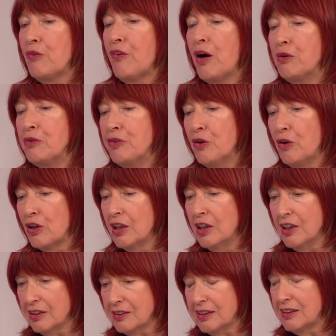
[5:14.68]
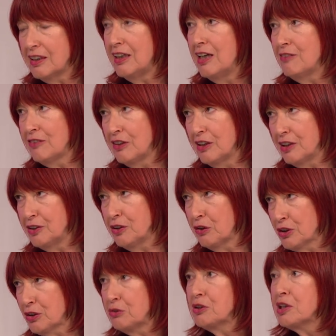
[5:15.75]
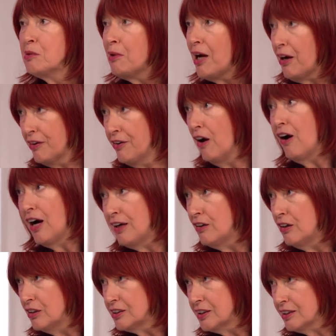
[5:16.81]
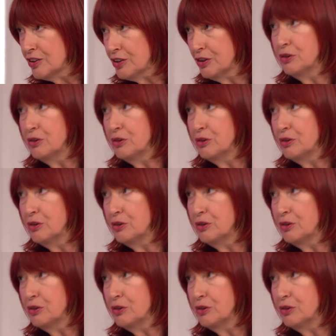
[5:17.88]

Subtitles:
although not to the level that you're talking about, and I heard it